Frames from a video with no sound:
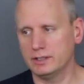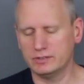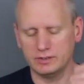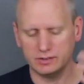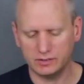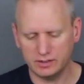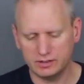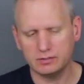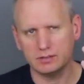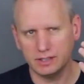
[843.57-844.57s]

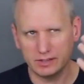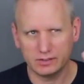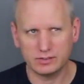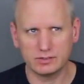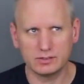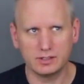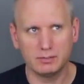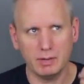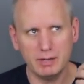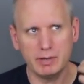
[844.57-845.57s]
It's
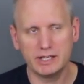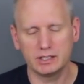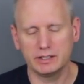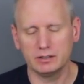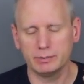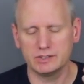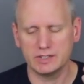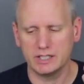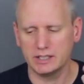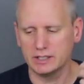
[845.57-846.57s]
in my mind a little bit
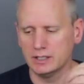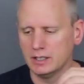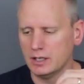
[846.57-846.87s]
dated,